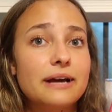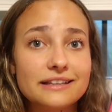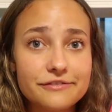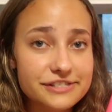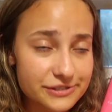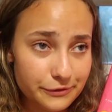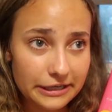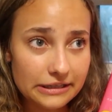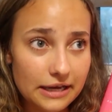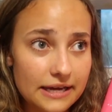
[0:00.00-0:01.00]
I loved the
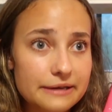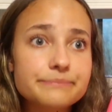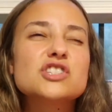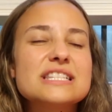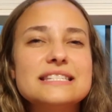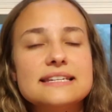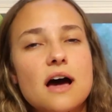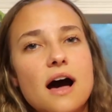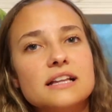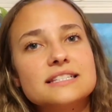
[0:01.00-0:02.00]
storyline, just did
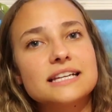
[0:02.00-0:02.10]
not